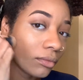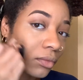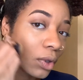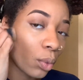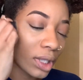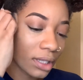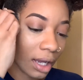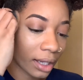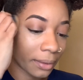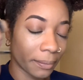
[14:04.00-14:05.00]
one
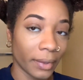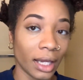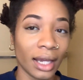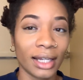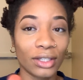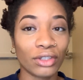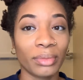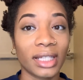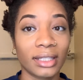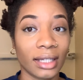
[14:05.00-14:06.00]
time, this is my
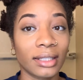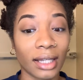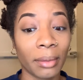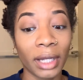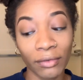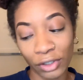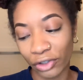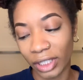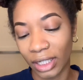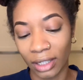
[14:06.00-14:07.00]
second time ever
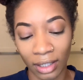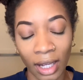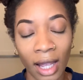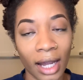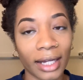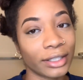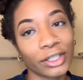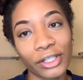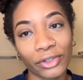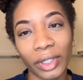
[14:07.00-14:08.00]
drinking. I didn't start
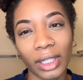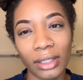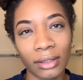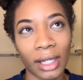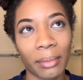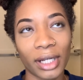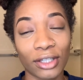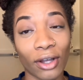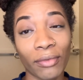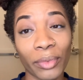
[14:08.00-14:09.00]
drinking until like my
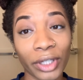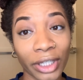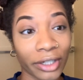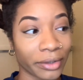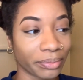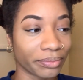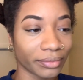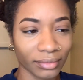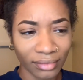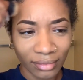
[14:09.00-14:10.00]
sophomore year
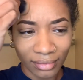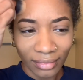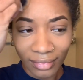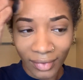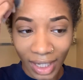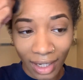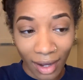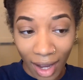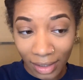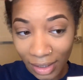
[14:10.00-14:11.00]
in
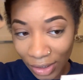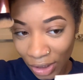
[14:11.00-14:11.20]
college.